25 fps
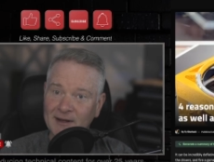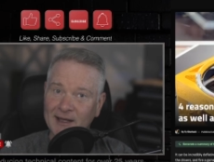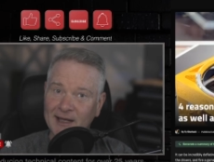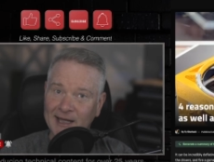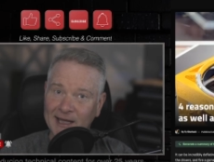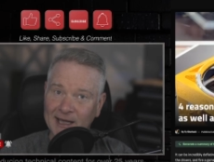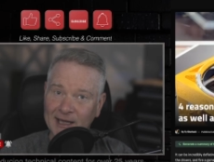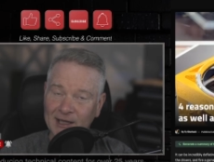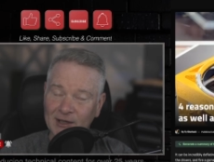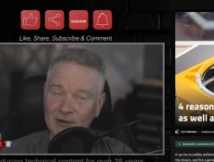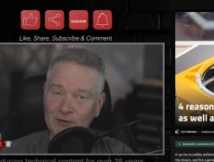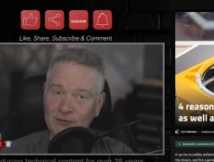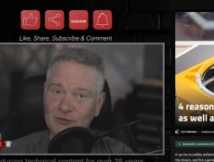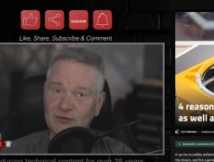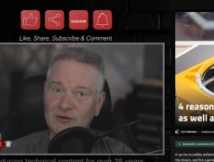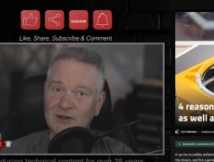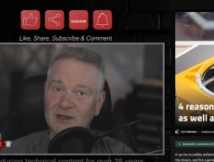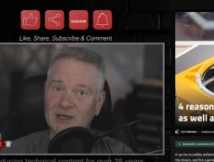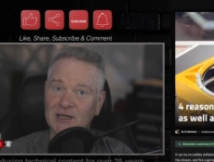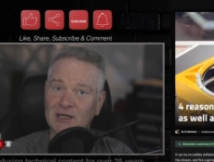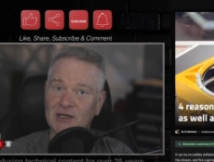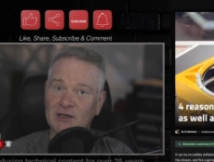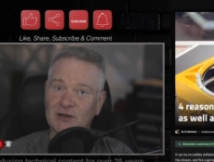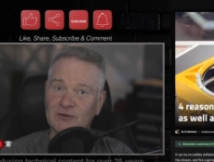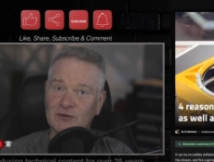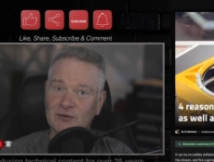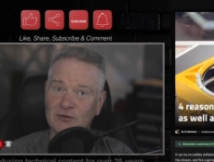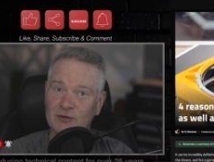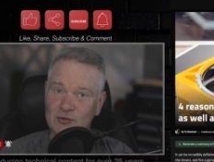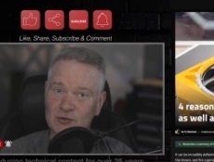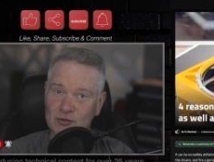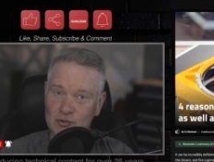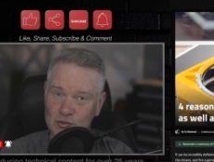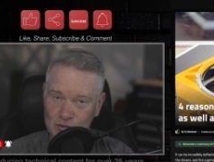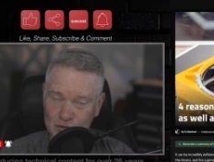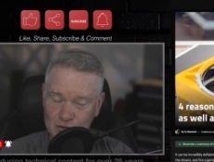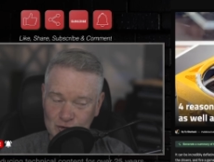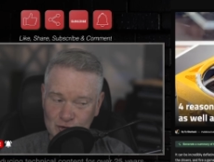as it
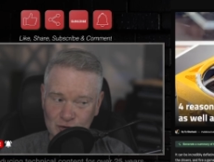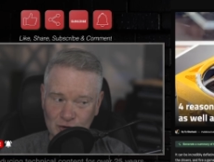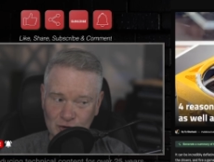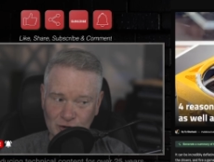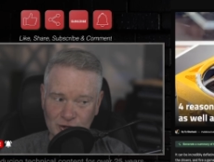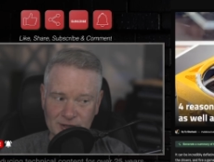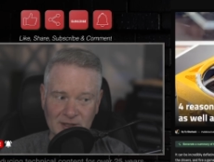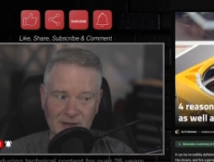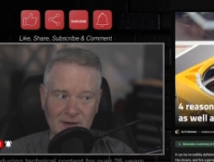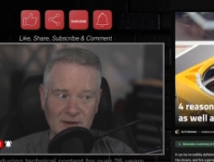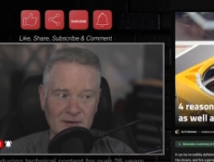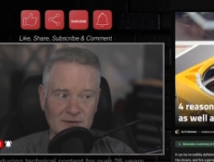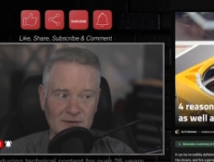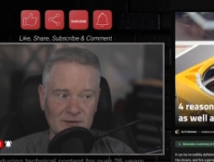should.